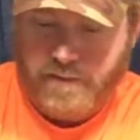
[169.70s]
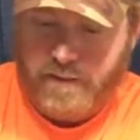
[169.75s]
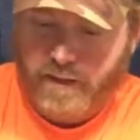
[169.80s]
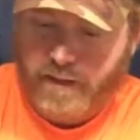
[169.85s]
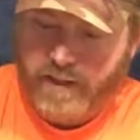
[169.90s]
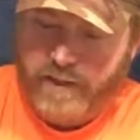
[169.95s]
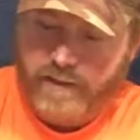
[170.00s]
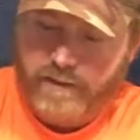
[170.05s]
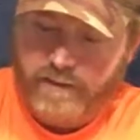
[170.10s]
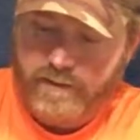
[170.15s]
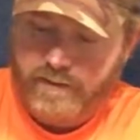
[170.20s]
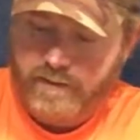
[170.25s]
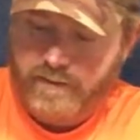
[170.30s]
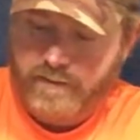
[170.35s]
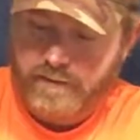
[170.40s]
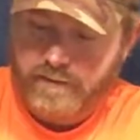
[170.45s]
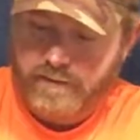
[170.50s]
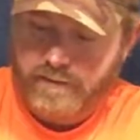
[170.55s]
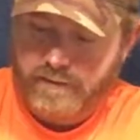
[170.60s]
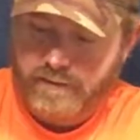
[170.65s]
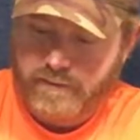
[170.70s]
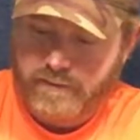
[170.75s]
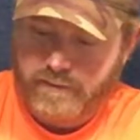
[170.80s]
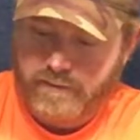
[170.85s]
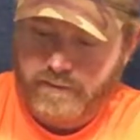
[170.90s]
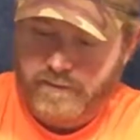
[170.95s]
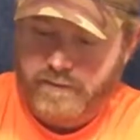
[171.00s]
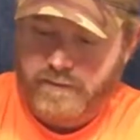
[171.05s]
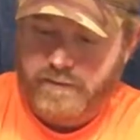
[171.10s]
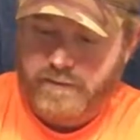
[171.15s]
All right,
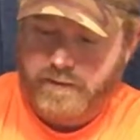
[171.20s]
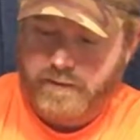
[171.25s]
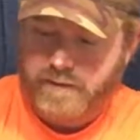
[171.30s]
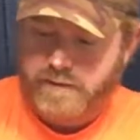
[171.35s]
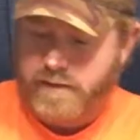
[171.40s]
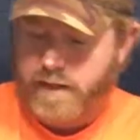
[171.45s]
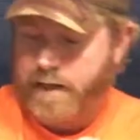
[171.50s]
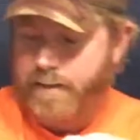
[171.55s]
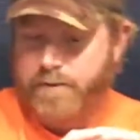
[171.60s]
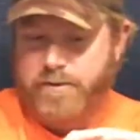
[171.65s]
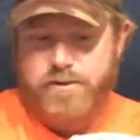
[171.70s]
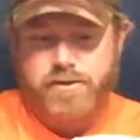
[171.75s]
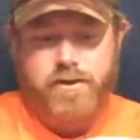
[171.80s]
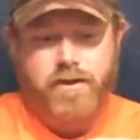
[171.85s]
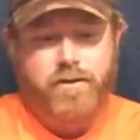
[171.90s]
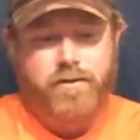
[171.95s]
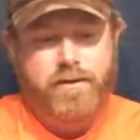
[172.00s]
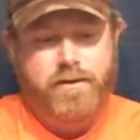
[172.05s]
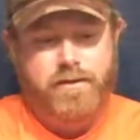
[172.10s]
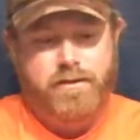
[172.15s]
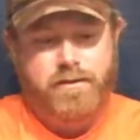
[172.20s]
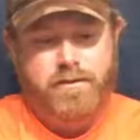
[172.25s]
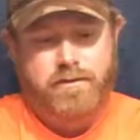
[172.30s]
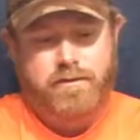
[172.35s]
timer's going.